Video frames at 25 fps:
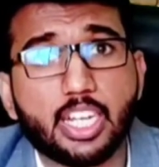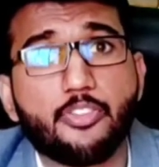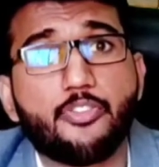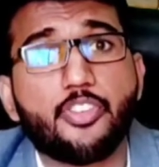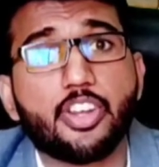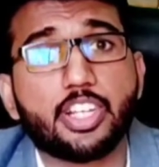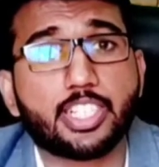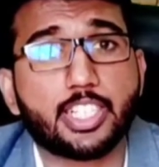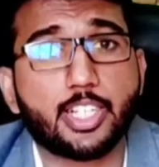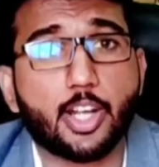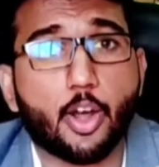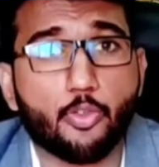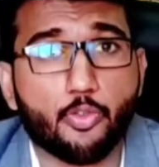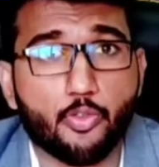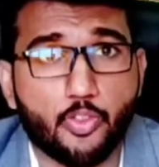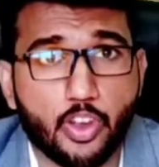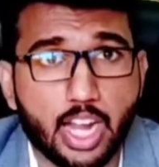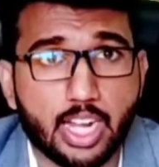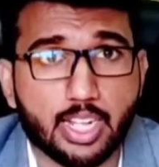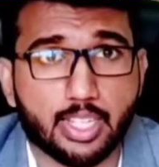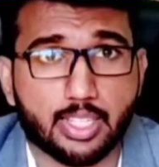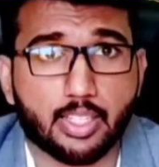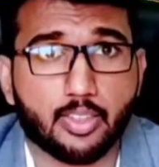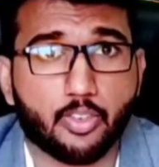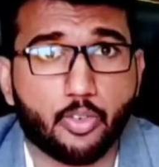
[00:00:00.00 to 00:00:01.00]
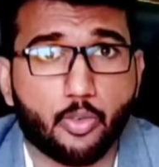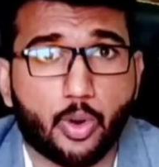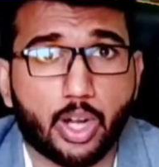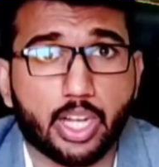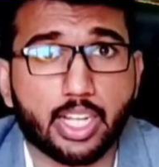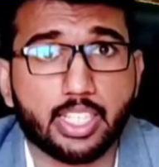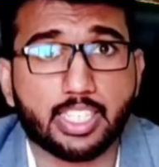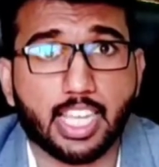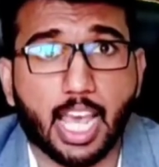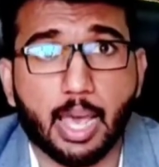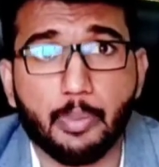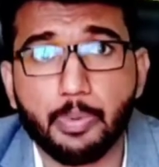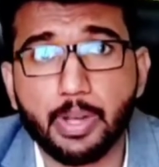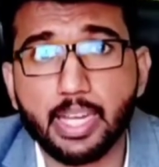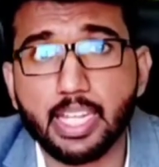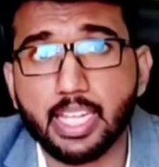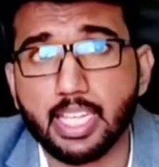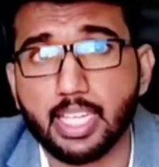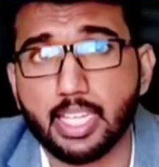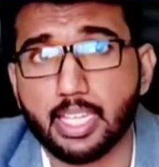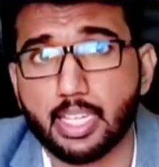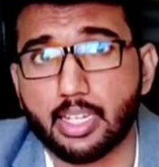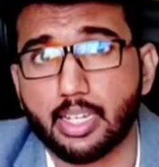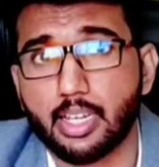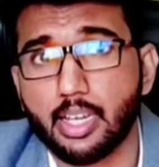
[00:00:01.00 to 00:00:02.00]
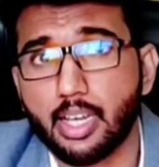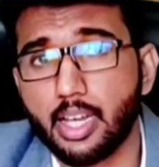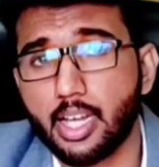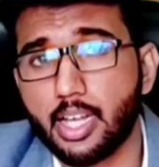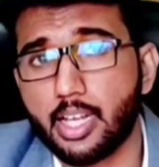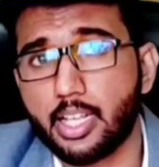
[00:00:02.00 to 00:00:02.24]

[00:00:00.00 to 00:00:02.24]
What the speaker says: division of wealth, what is happening here.